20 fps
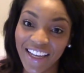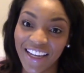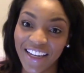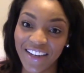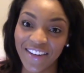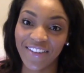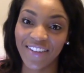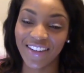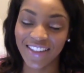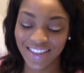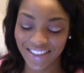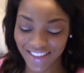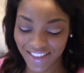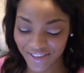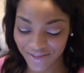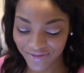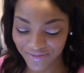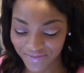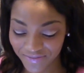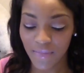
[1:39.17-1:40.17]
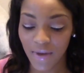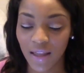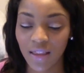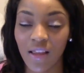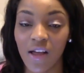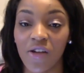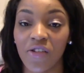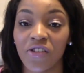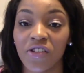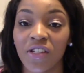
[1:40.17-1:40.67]
Anyways, my
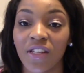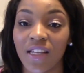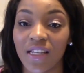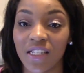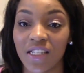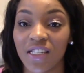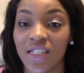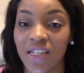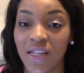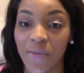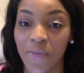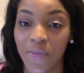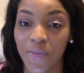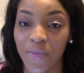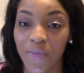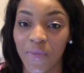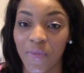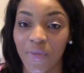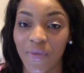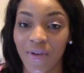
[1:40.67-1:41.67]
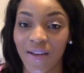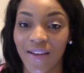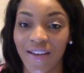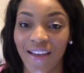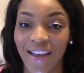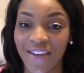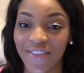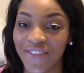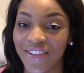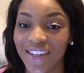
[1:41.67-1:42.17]
longest relationship
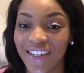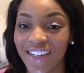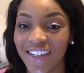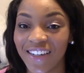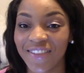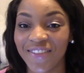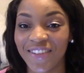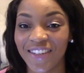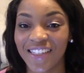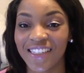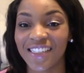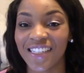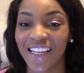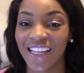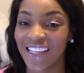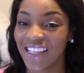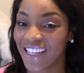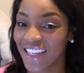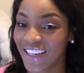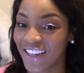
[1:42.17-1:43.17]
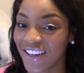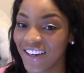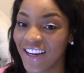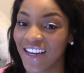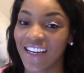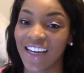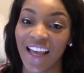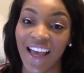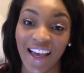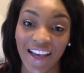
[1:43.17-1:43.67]
ever was a year
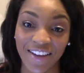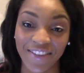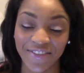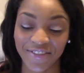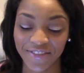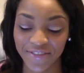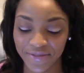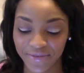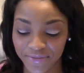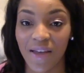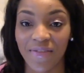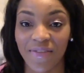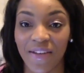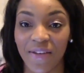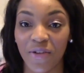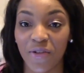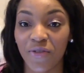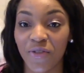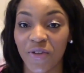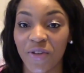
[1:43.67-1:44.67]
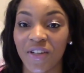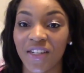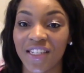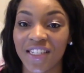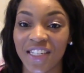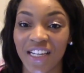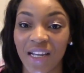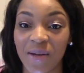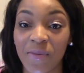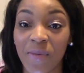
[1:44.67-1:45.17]
and a half. My favorite food is
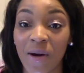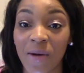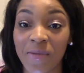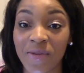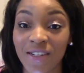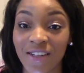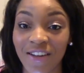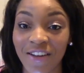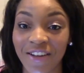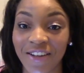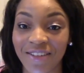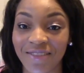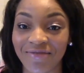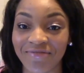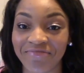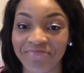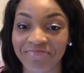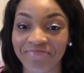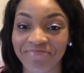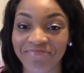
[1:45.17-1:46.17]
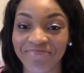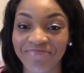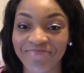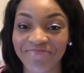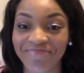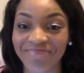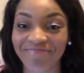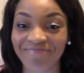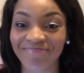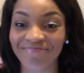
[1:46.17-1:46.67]
chicken parmesan.
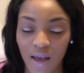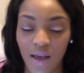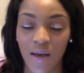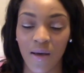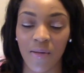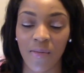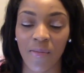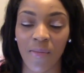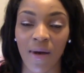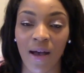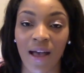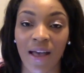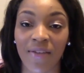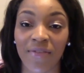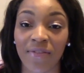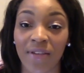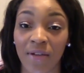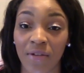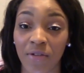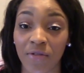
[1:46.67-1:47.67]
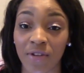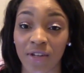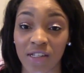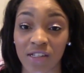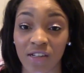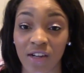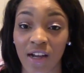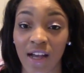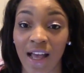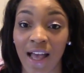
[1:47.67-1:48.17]
My favorite
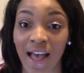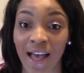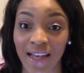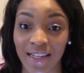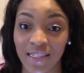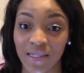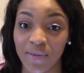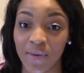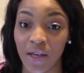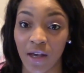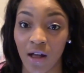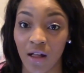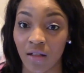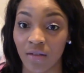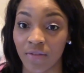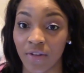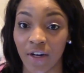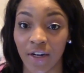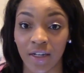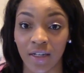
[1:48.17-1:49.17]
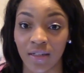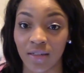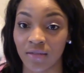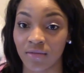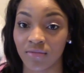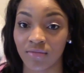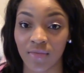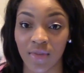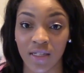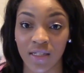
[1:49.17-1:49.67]
restaurant has to be Olive Garden.
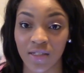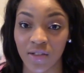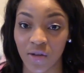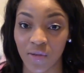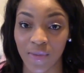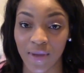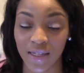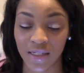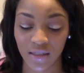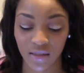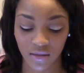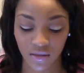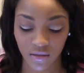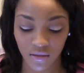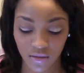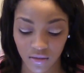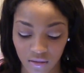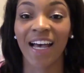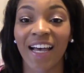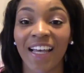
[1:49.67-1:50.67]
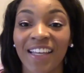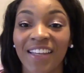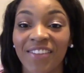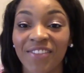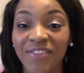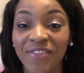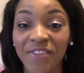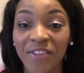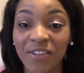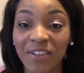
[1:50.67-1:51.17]
It's so amazing.
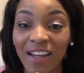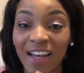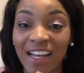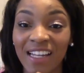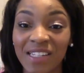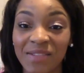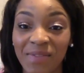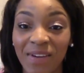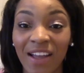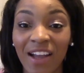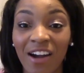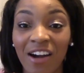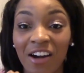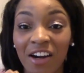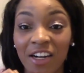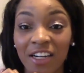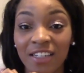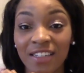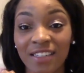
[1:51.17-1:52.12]
Italian food has my heart.